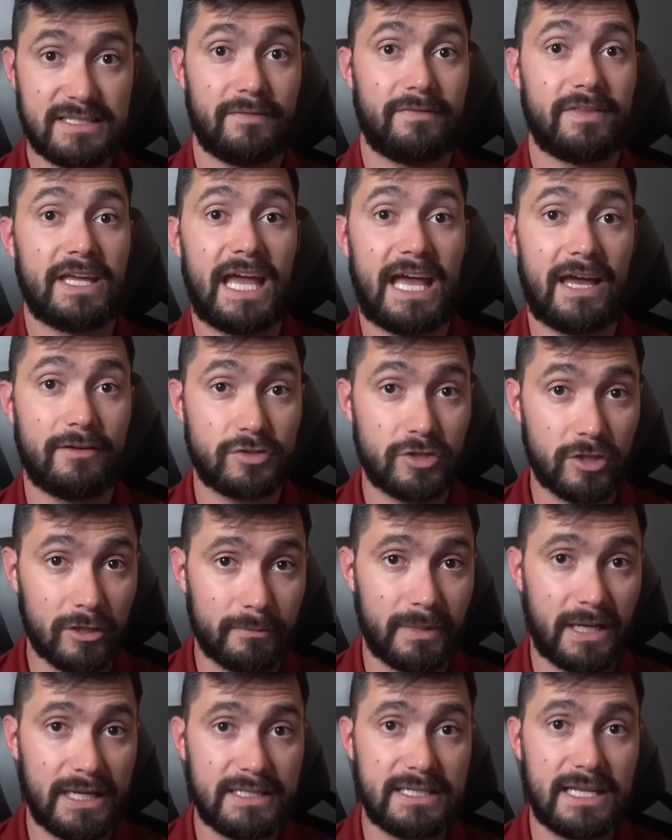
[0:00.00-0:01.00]
have they had
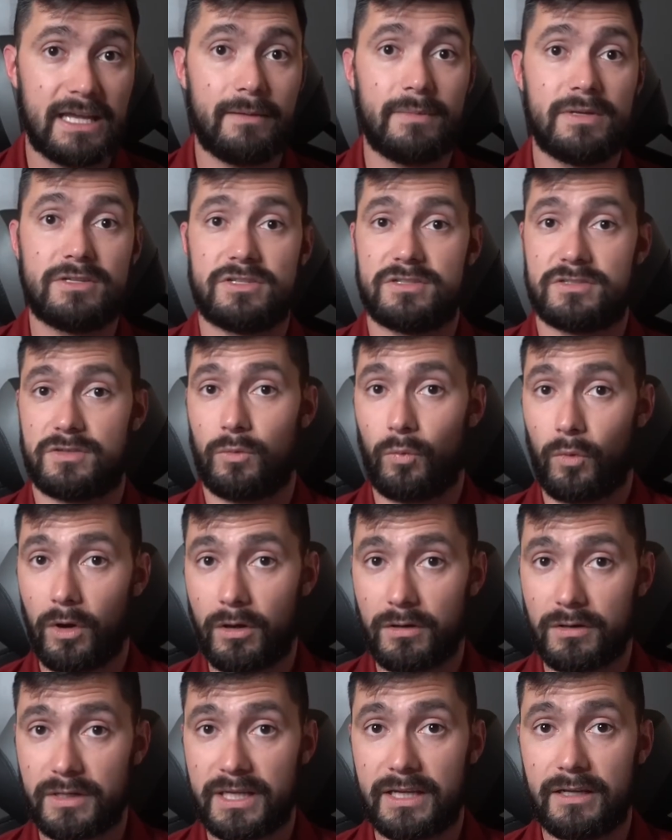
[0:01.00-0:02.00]
termite damage, is the
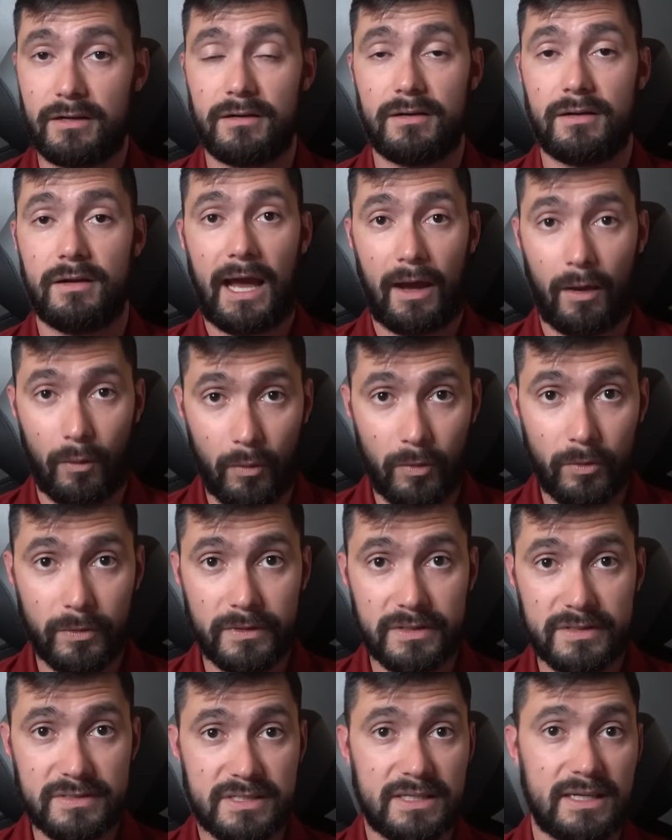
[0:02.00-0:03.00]
water heater, how
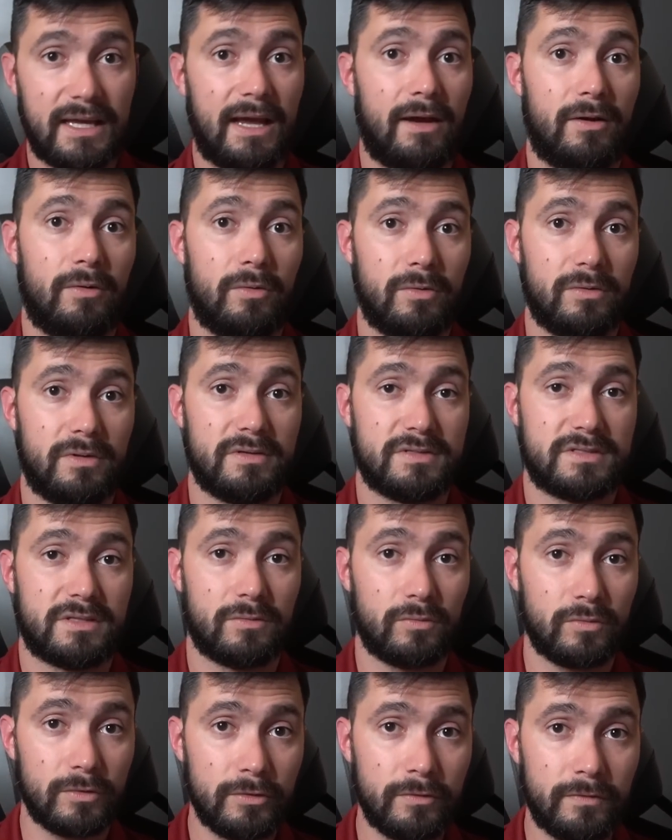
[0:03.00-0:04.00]
old is it, how old is
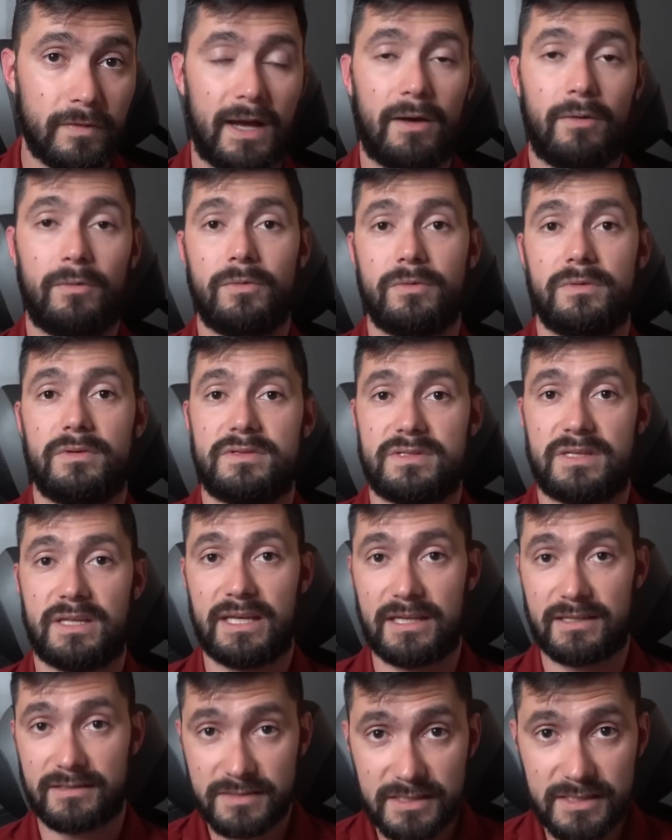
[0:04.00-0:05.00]
the roof, how old is
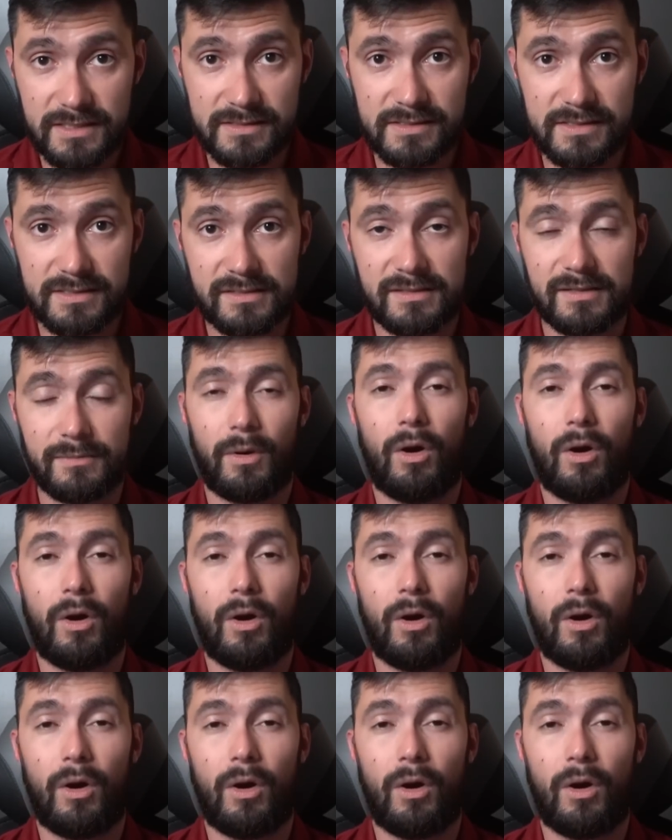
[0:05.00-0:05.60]
the AC system,